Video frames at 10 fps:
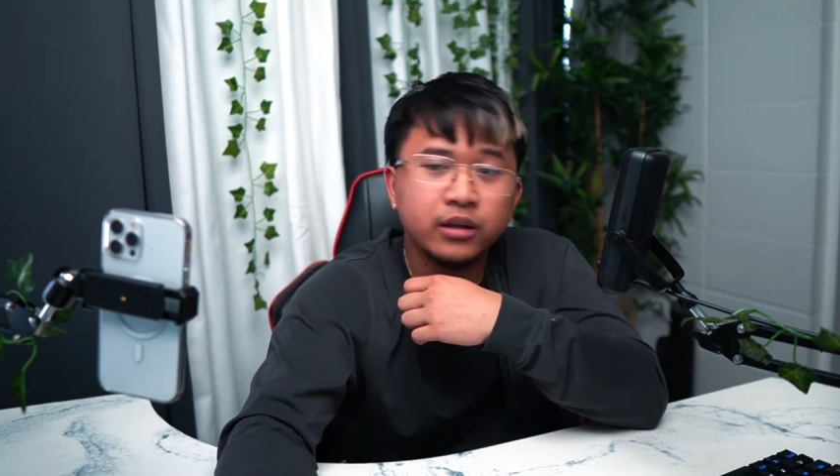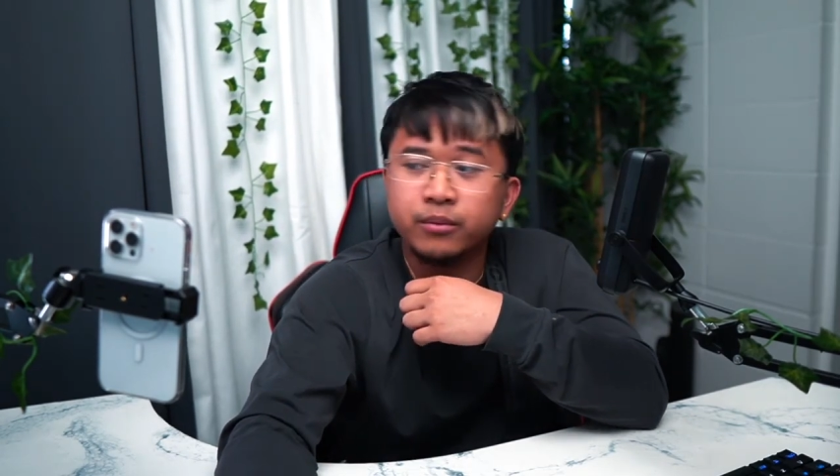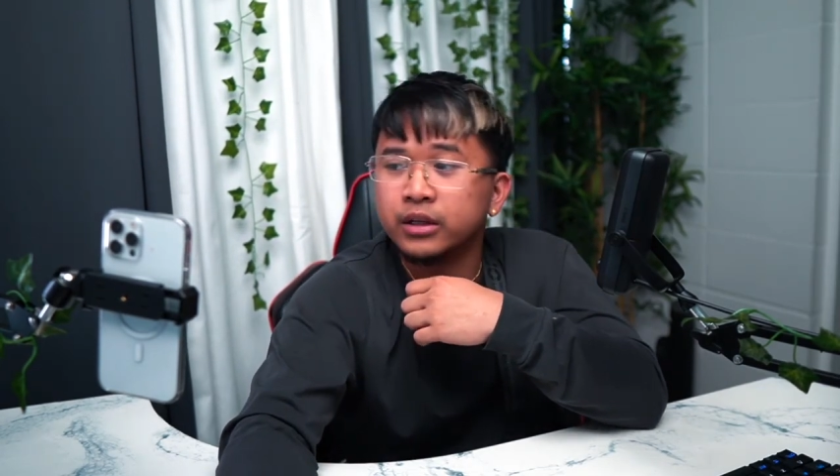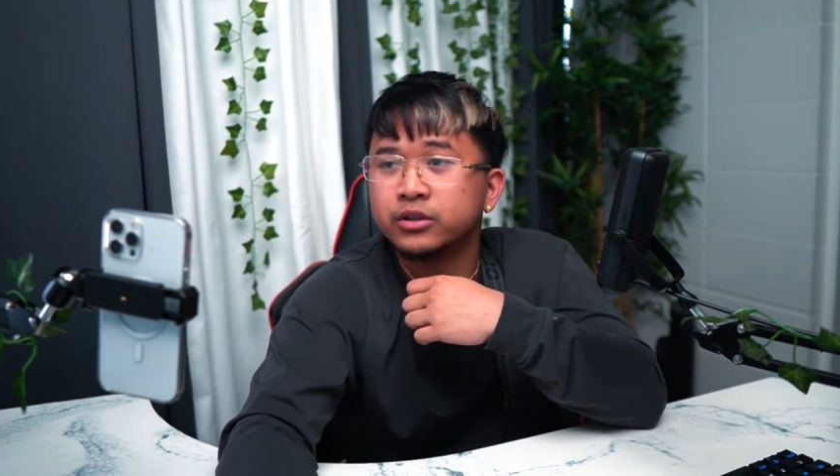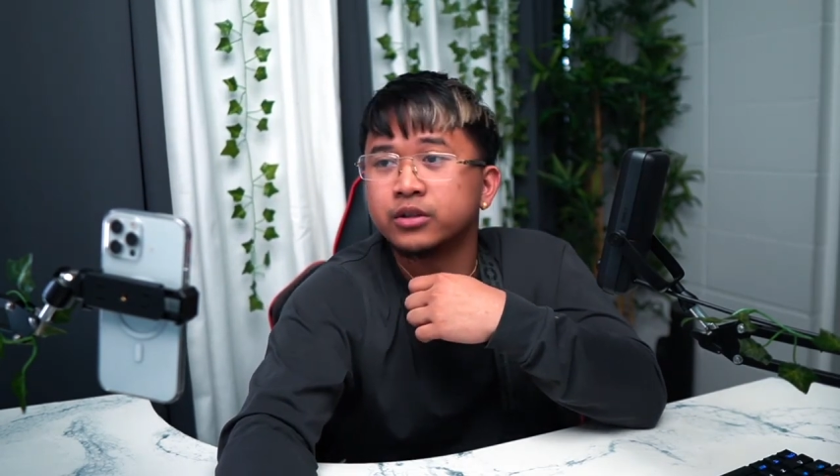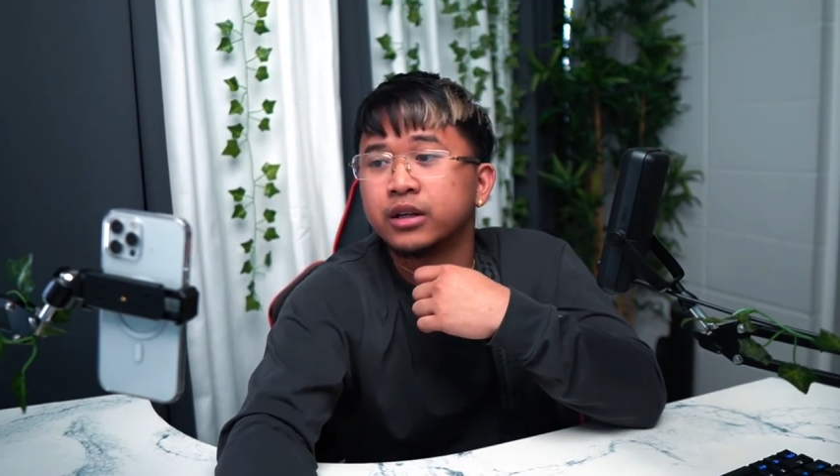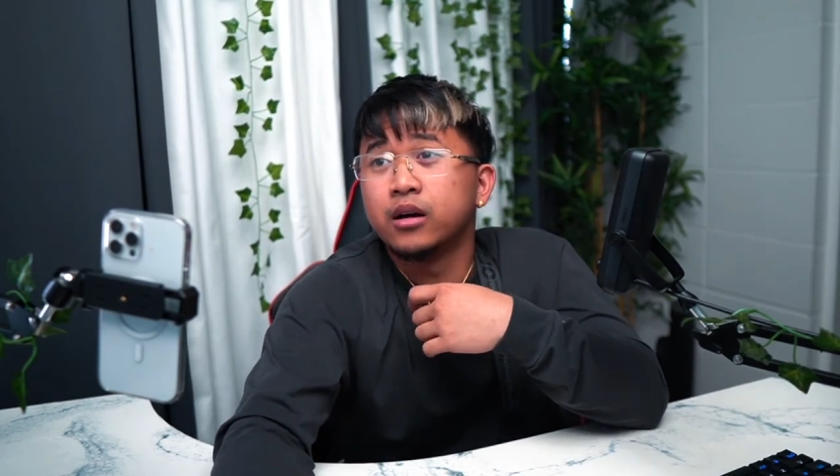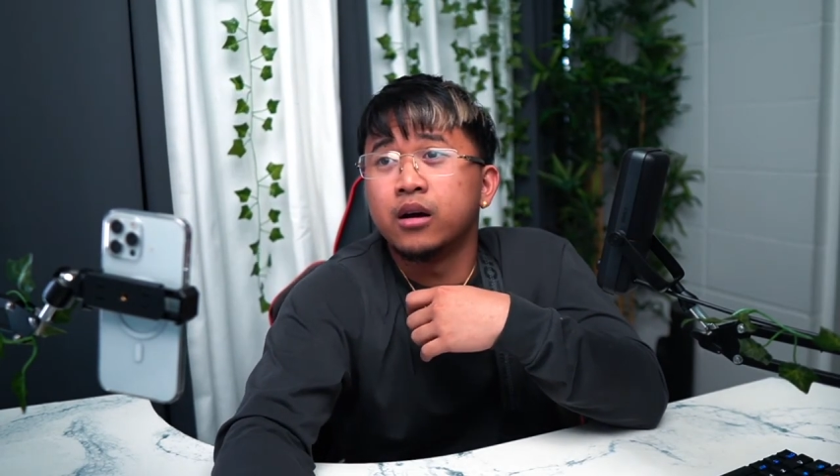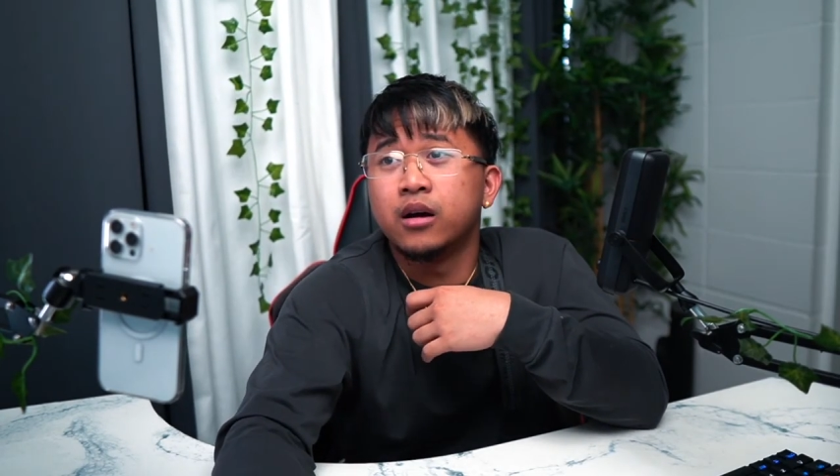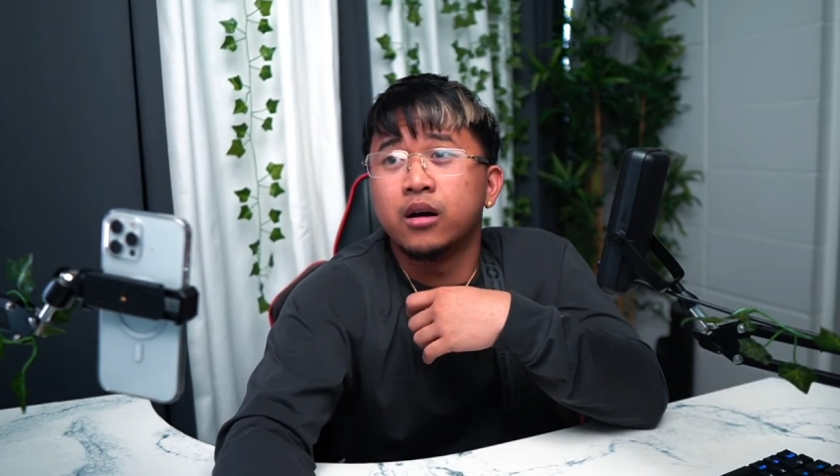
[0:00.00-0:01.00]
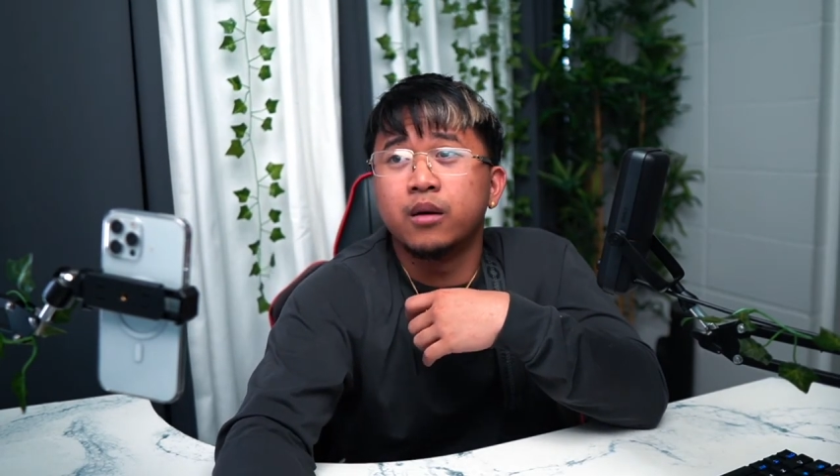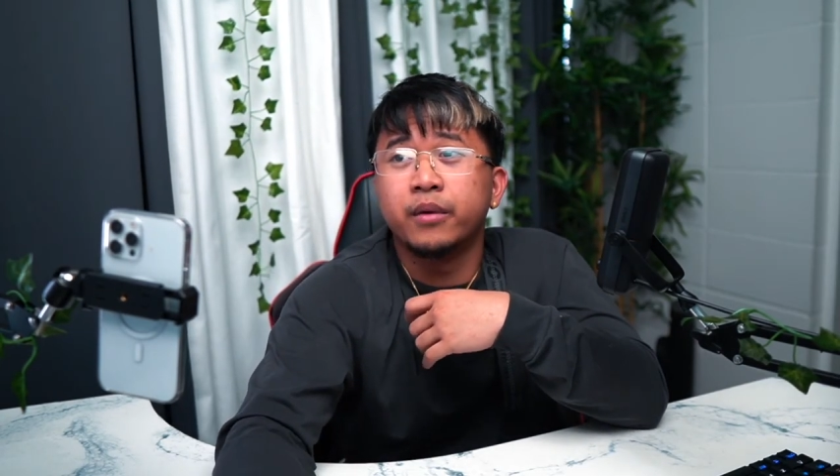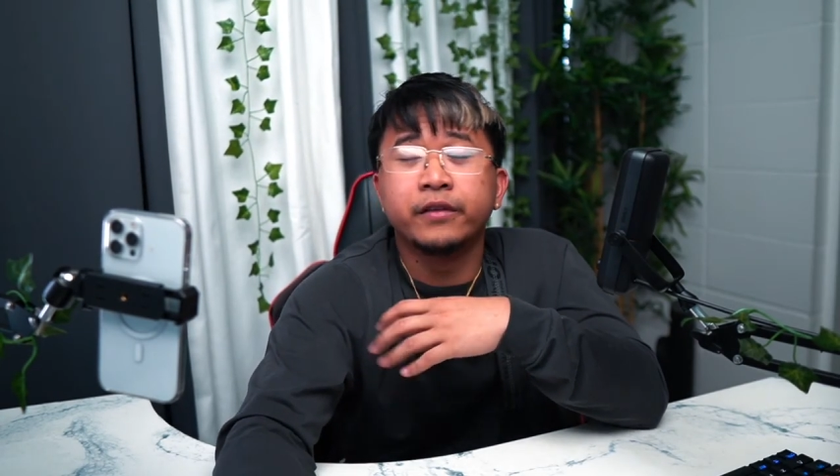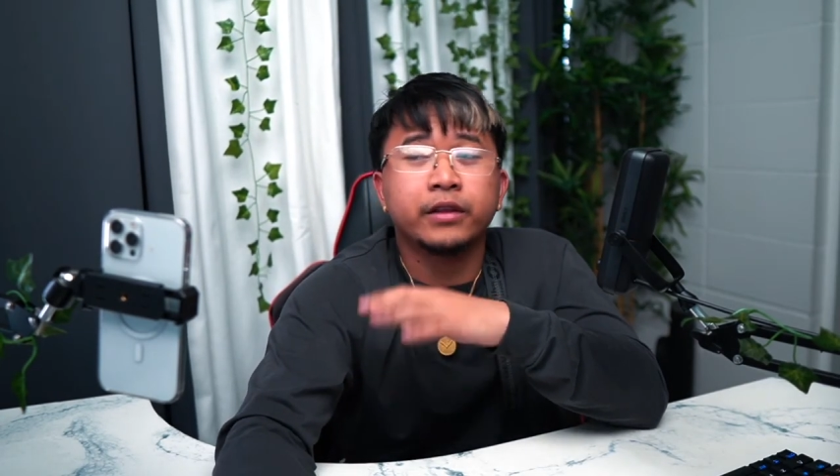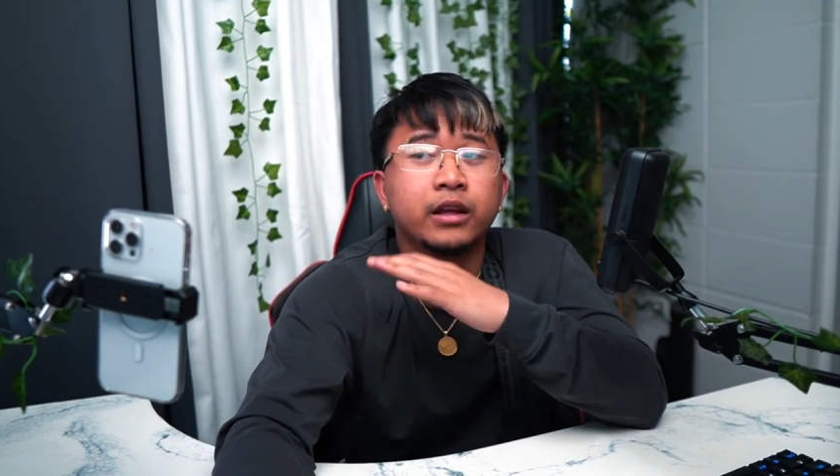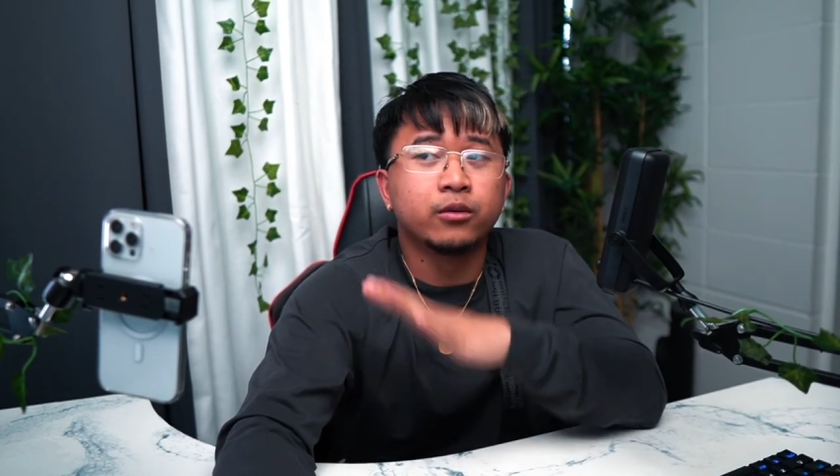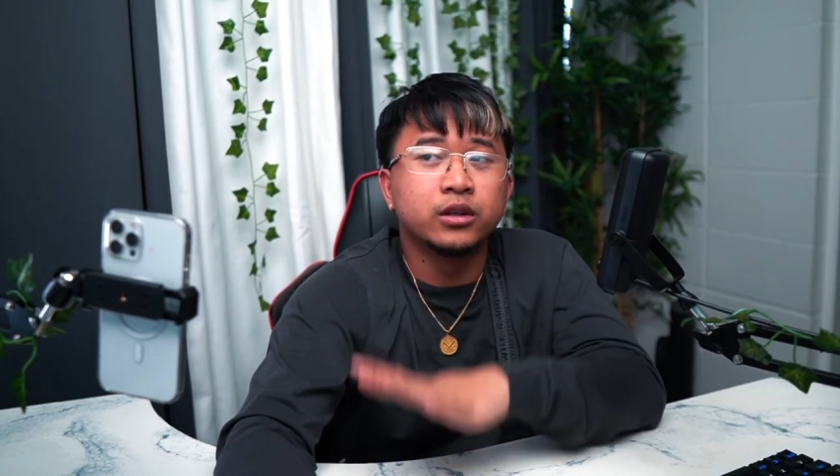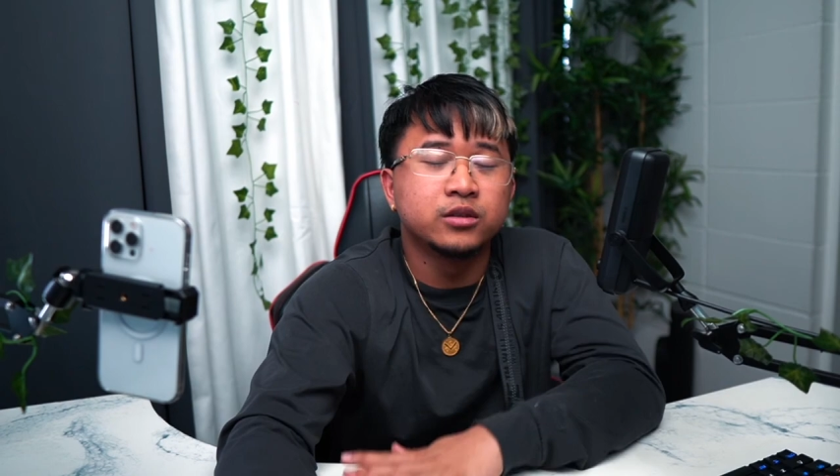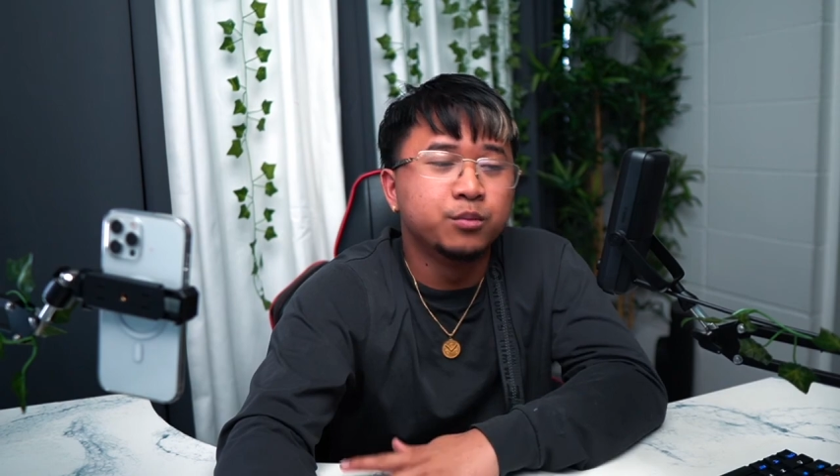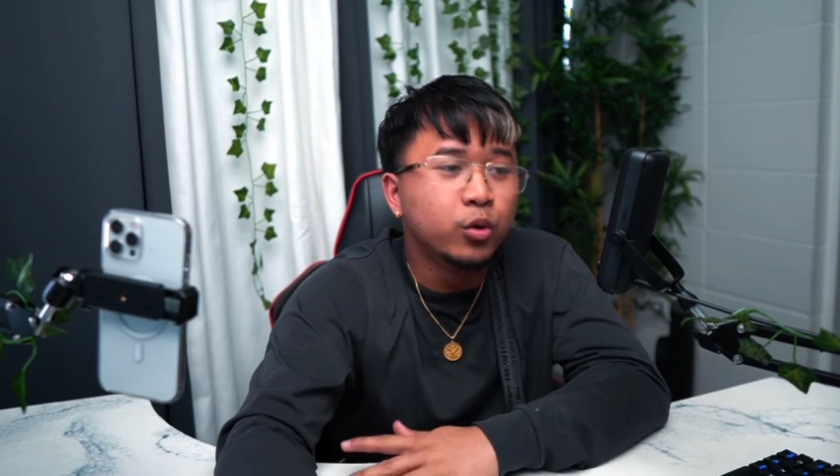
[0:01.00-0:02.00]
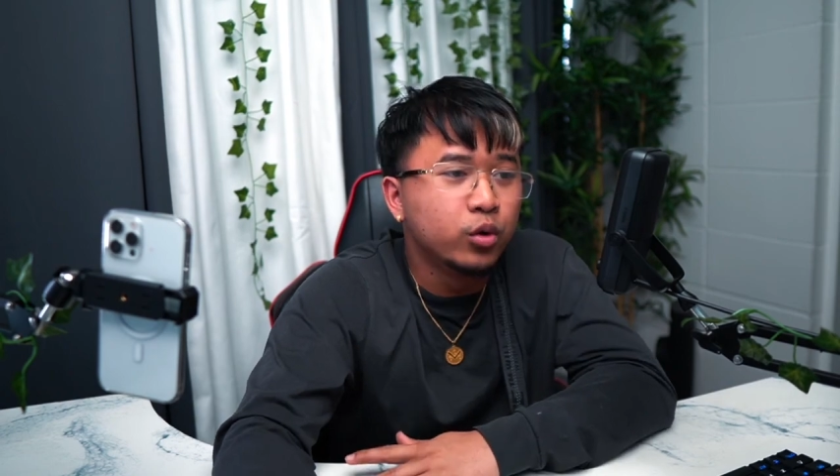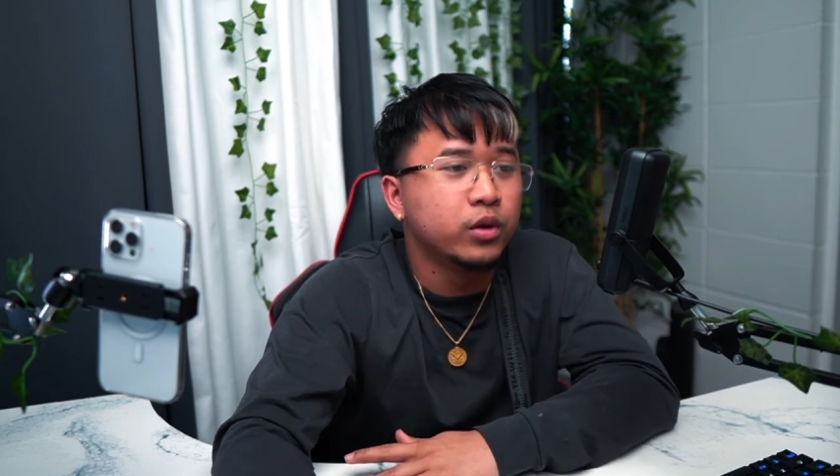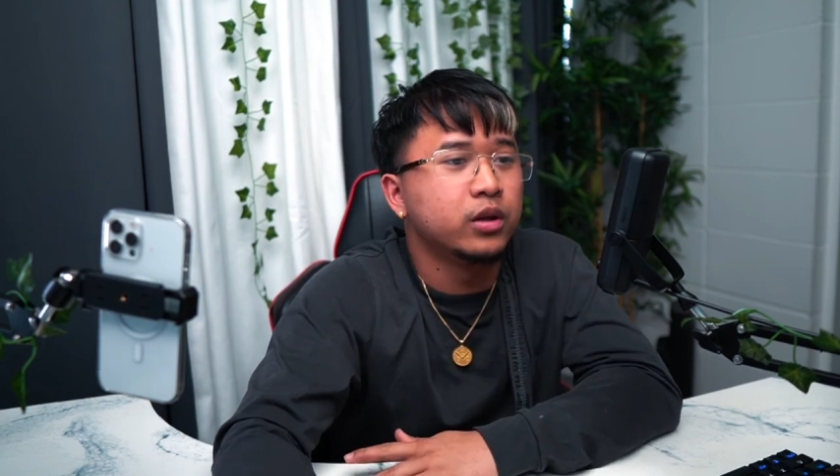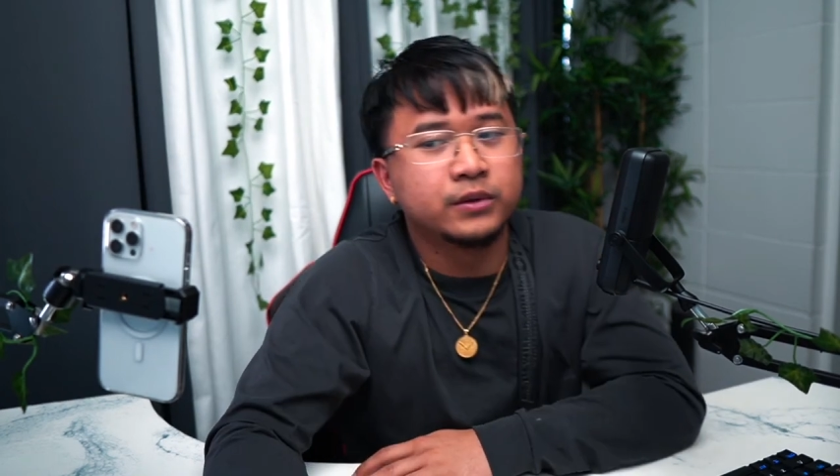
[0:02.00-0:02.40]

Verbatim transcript: He makes sure that um, everything runs smooth.